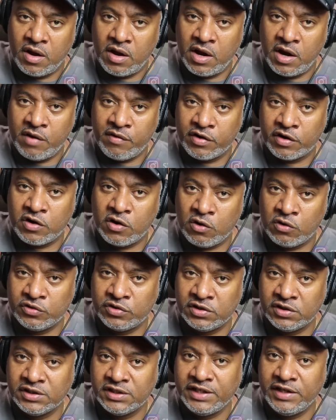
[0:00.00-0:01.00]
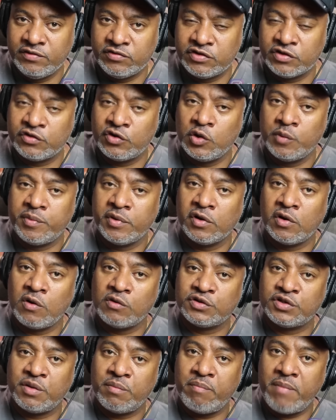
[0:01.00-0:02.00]
Eric Holder leaves the group and
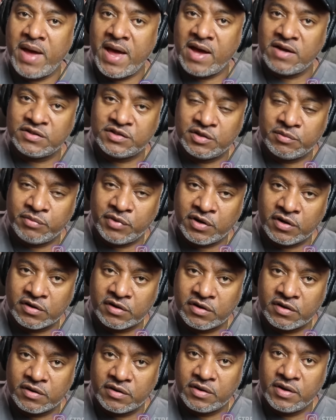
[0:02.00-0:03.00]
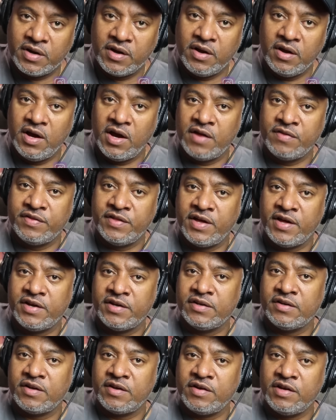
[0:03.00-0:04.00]
goes to Master Burger. And
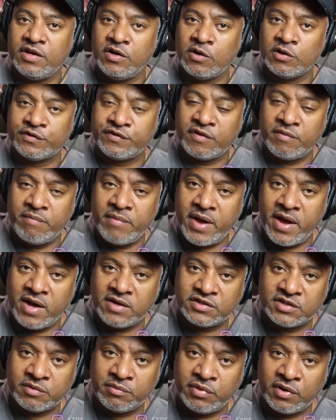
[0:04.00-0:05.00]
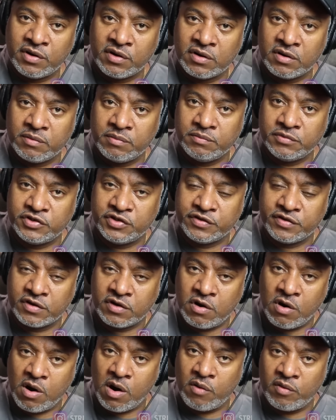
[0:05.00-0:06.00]
then he goes from Master Burger to the
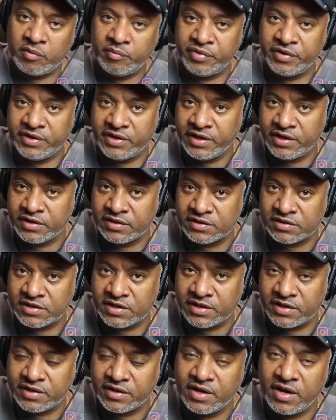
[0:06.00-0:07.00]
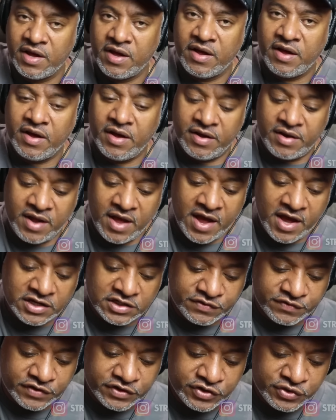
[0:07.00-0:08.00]
car where Bernita's in and
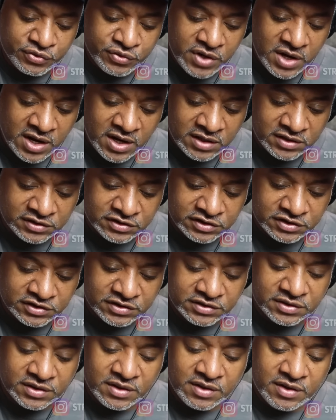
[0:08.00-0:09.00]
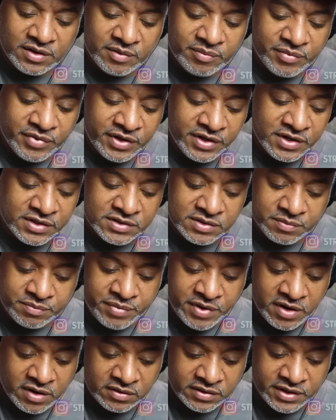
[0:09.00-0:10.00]
asks for $2 because
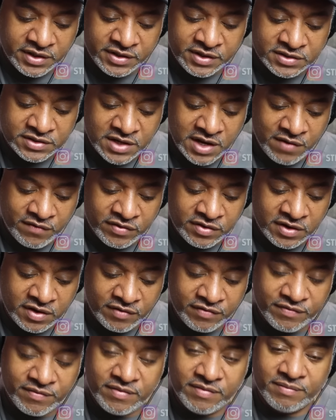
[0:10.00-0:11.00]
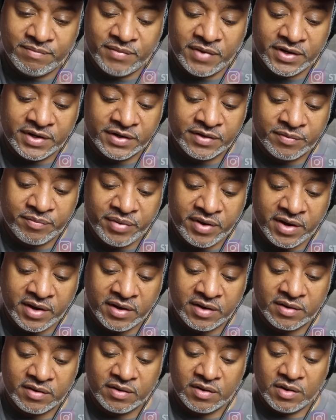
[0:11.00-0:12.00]
apparently he doesn't have enough money to
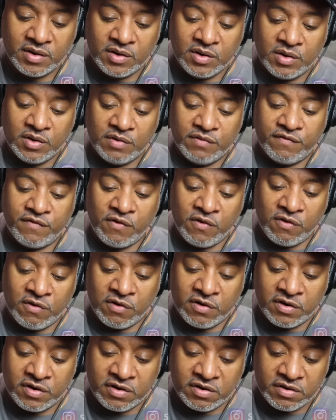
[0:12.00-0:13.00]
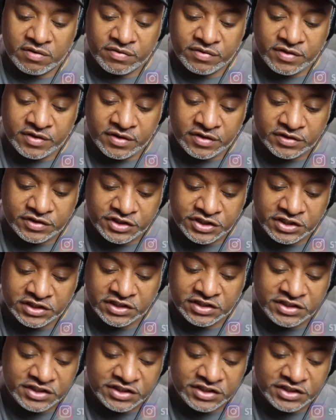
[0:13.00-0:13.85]
pay for the chili